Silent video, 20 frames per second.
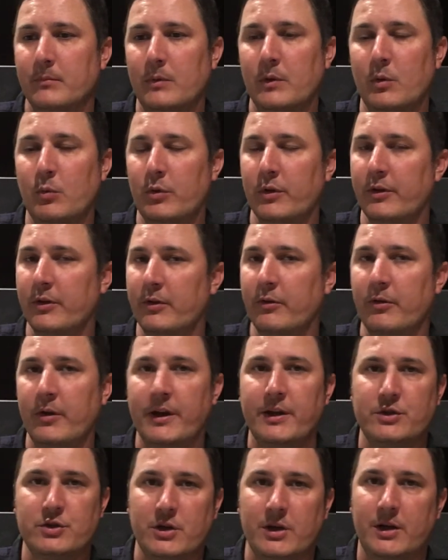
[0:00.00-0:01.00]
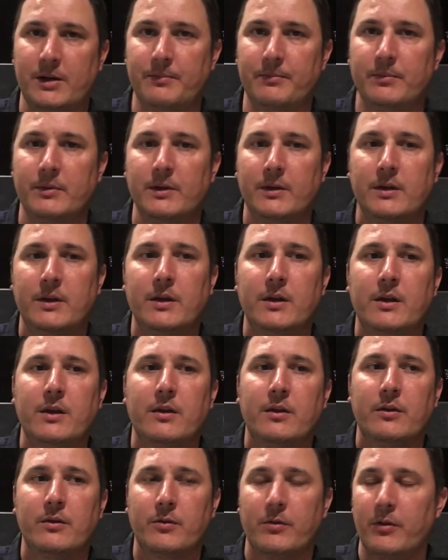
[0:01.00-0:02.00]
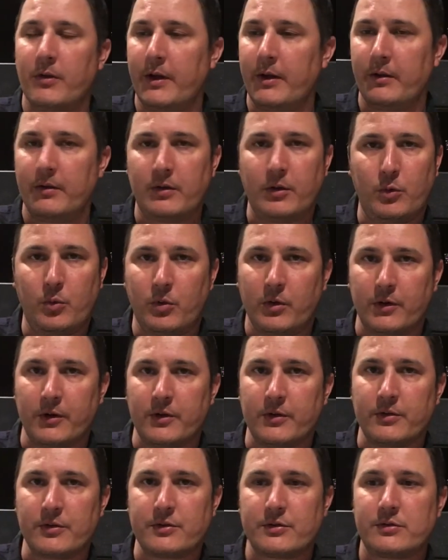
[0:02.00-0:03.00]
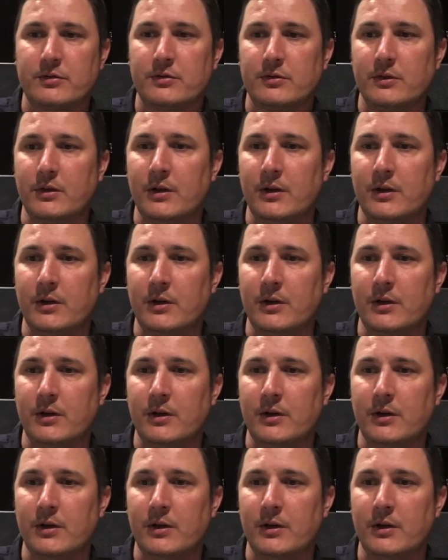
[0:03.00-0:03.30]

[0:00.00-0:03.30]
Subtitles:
with a great job, great co-workers,